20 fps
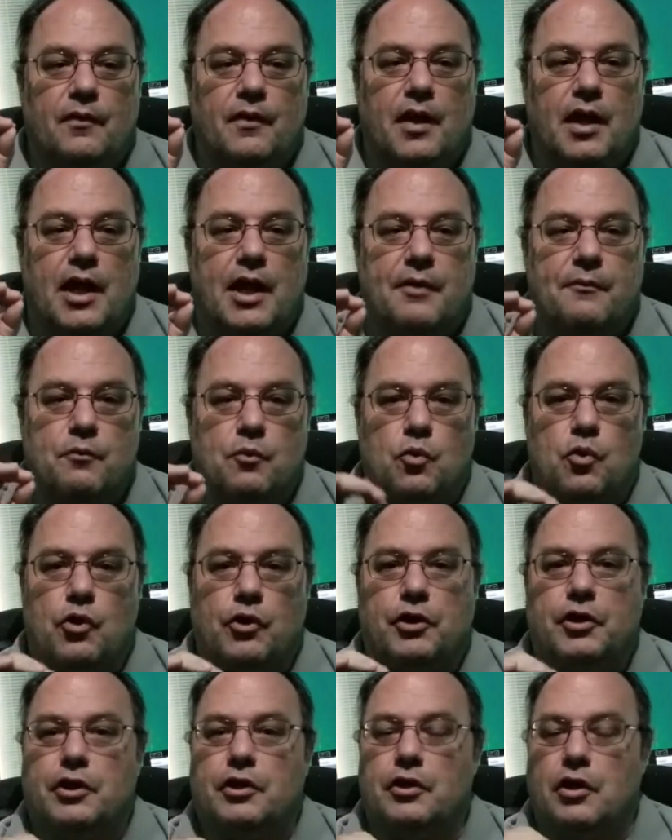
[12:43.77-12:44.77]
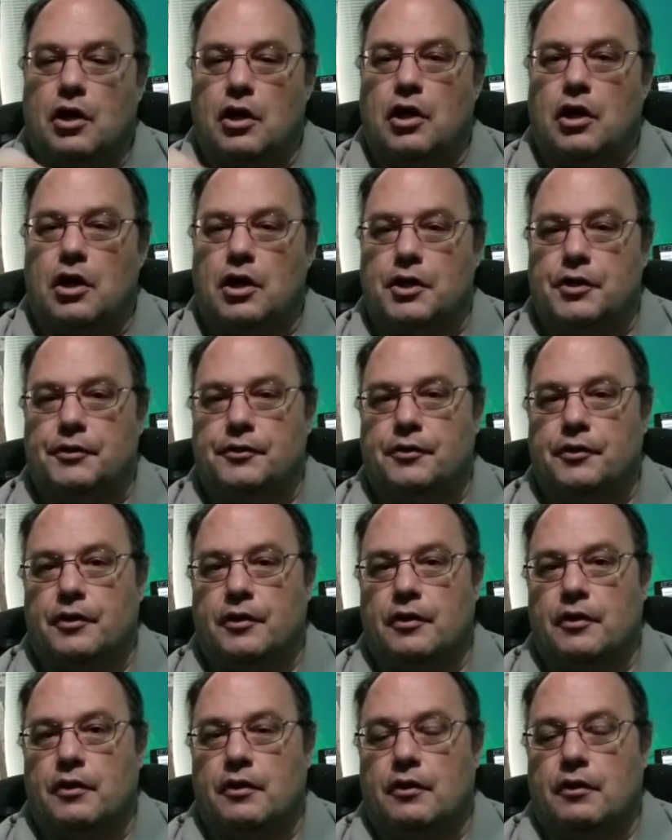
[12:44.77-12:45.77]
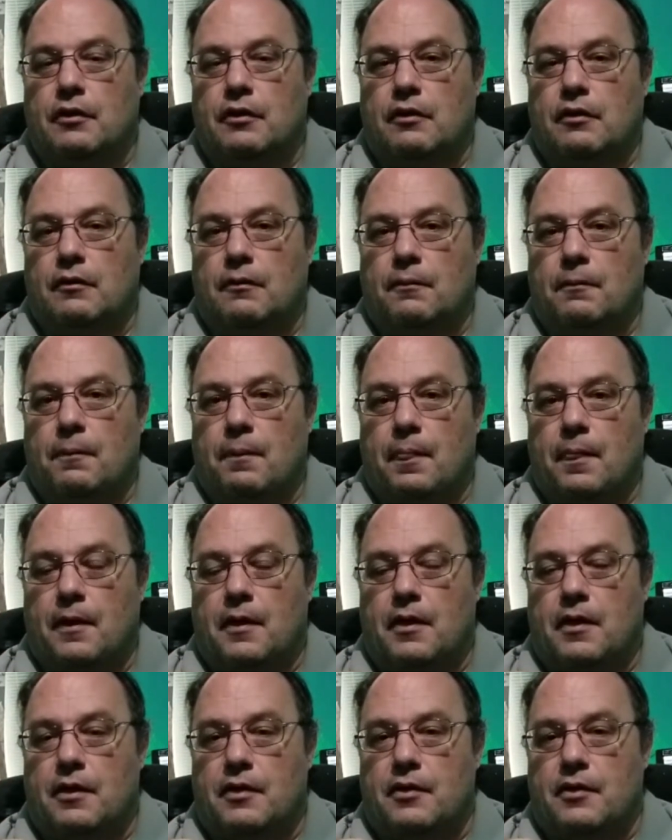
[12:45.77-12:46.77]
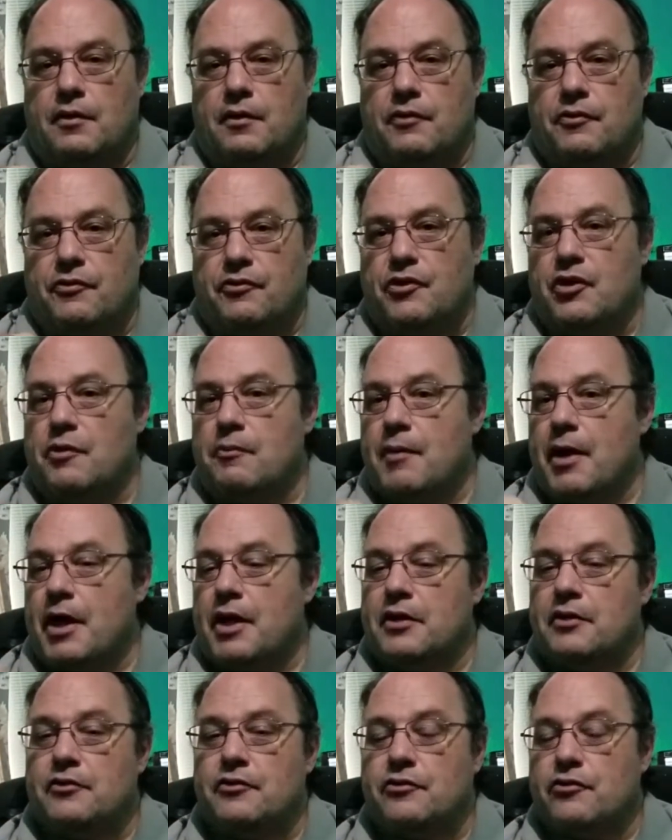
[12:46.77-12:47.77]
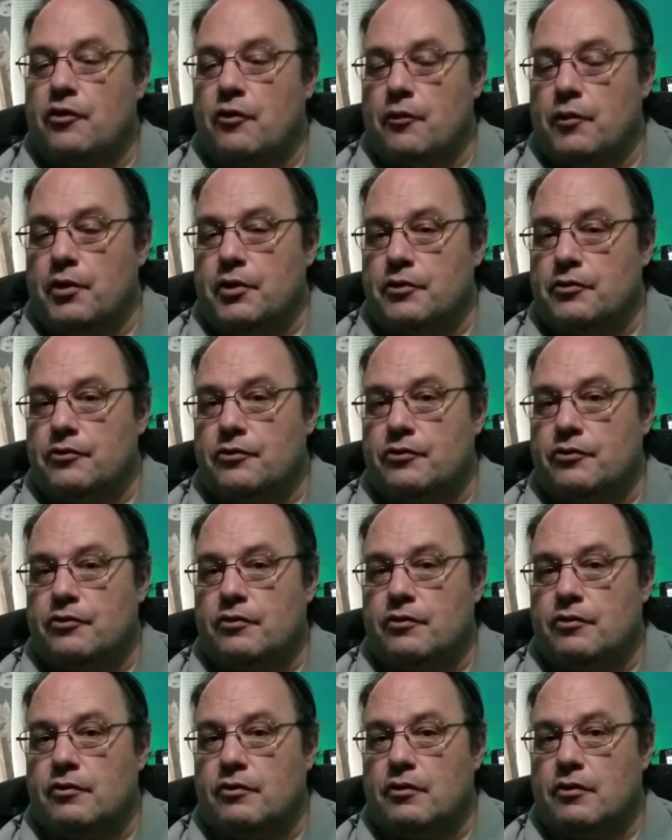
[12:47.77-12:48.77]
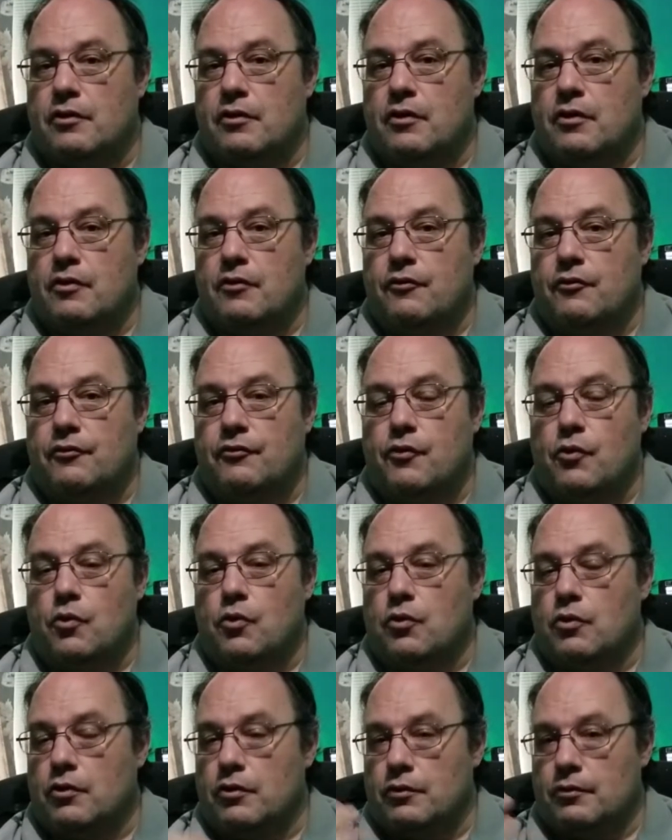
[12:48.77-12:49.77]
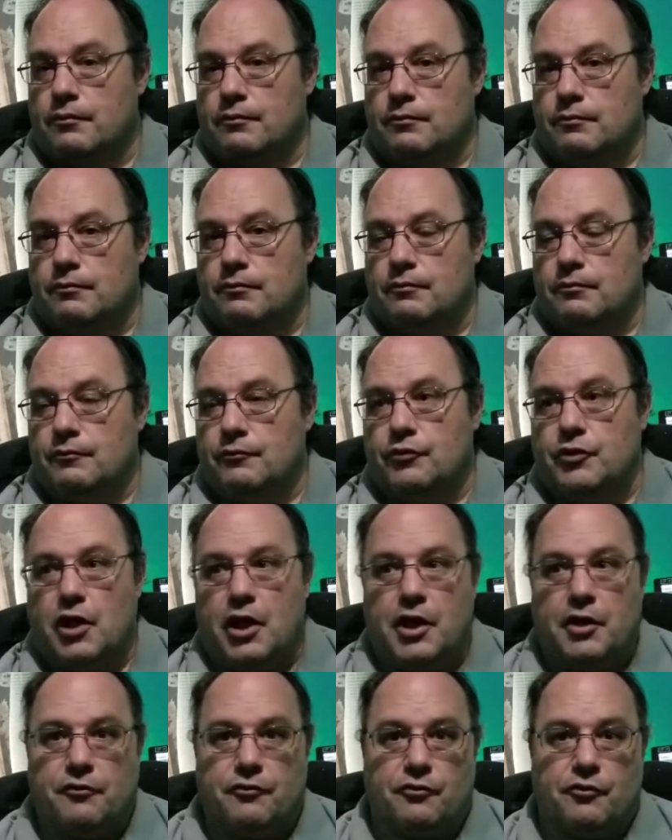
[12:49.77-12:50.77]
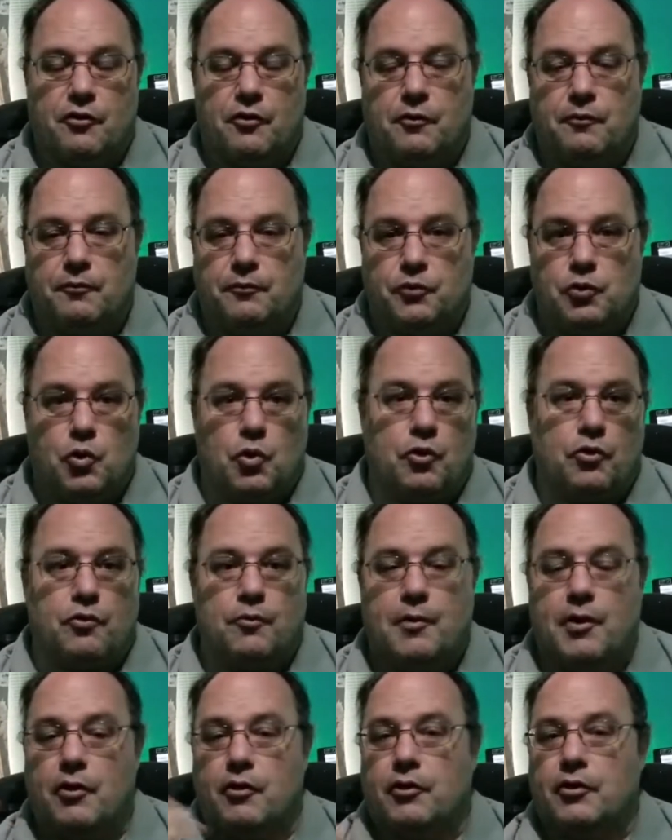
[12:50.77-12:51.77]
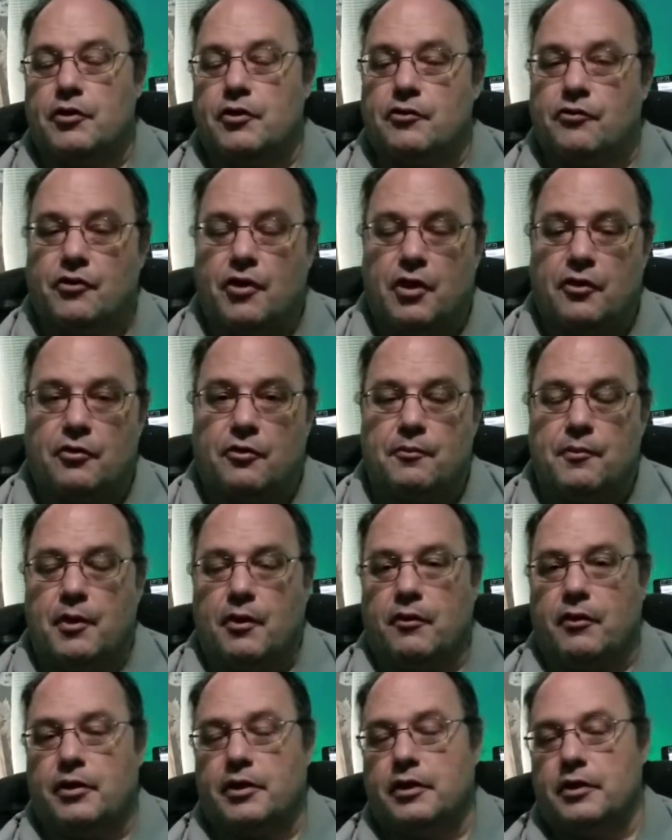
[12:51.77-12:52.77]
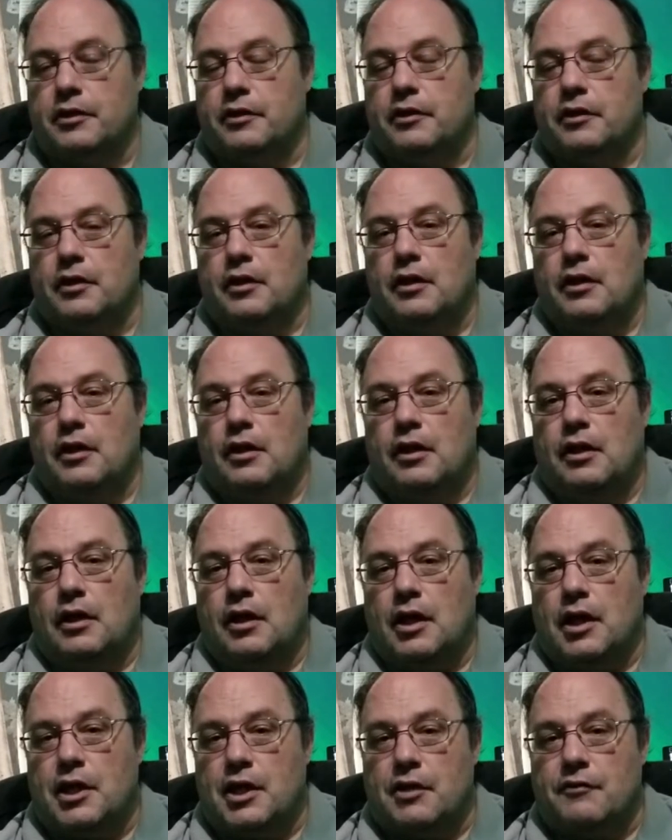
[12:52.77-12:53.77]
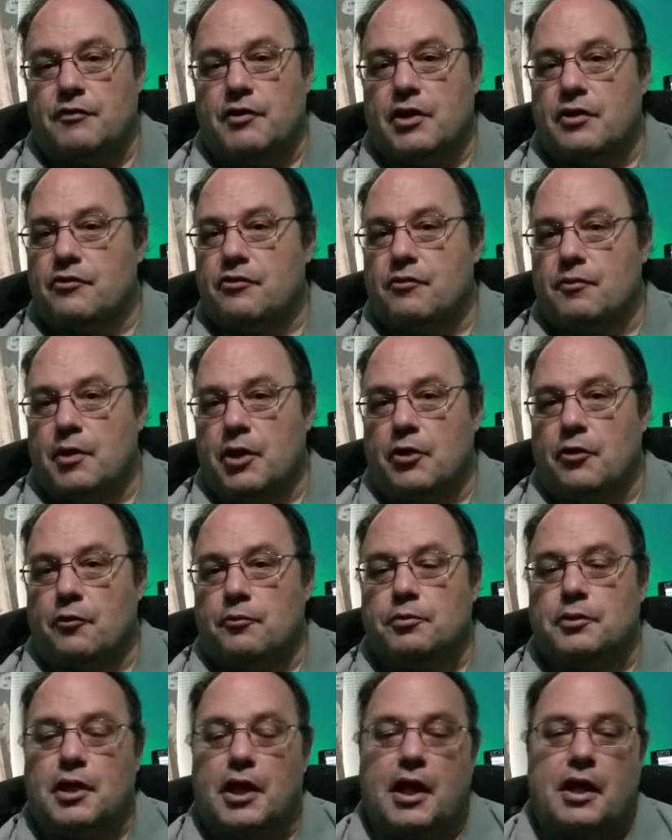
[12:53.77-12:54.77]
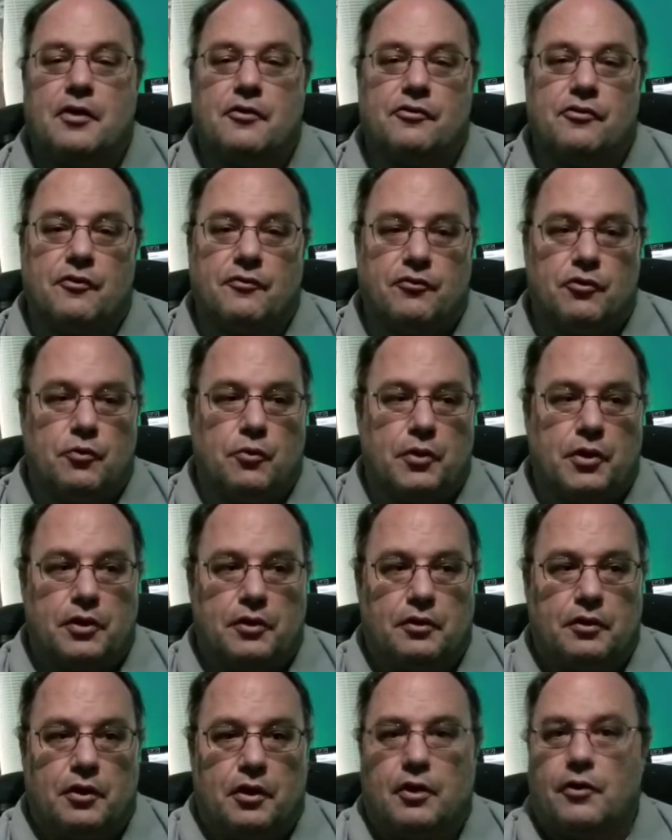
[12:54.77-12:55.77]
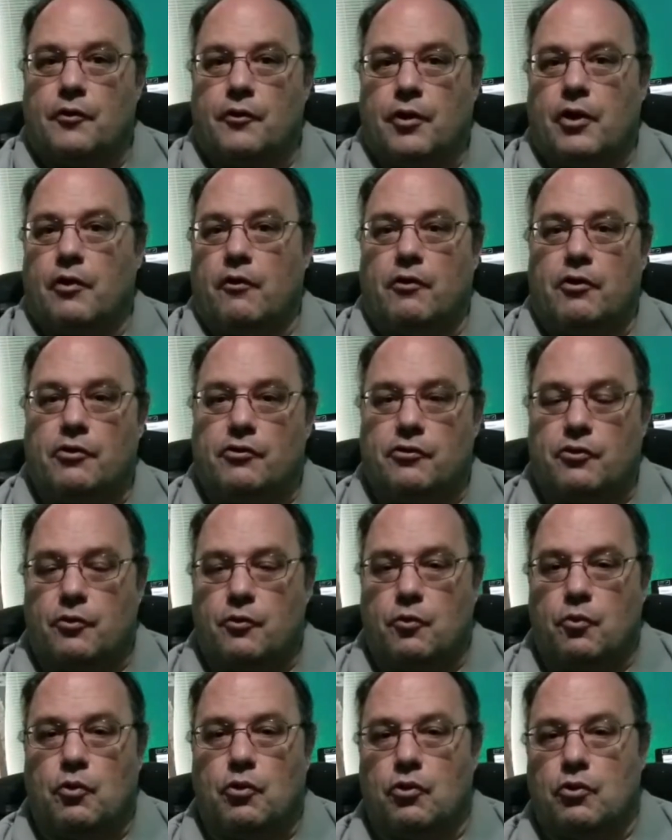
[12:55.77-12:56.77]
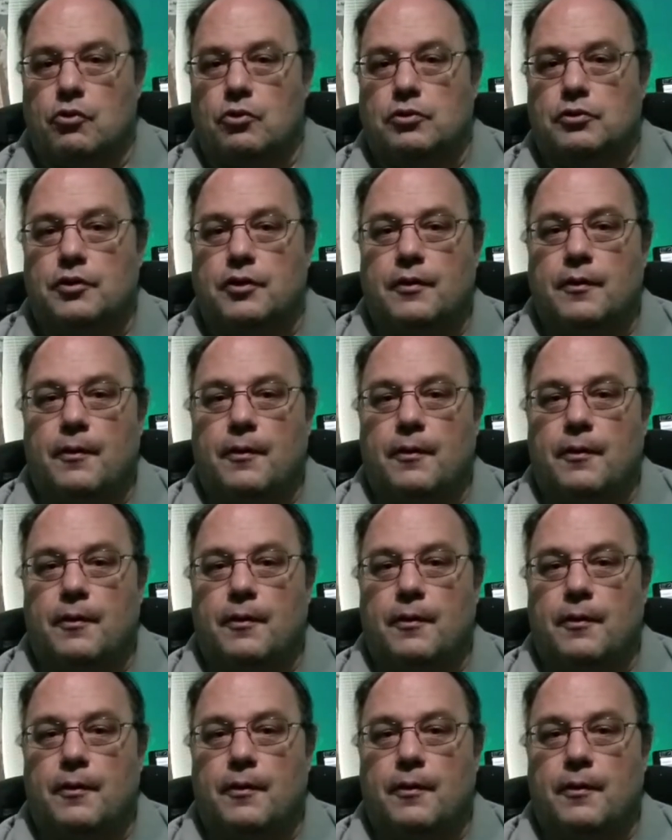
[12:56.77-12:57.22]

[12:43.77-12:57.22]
I'm working on uh, a cinematic series for flying from North America to South America. And I've got some other plans of doing other areas of the world,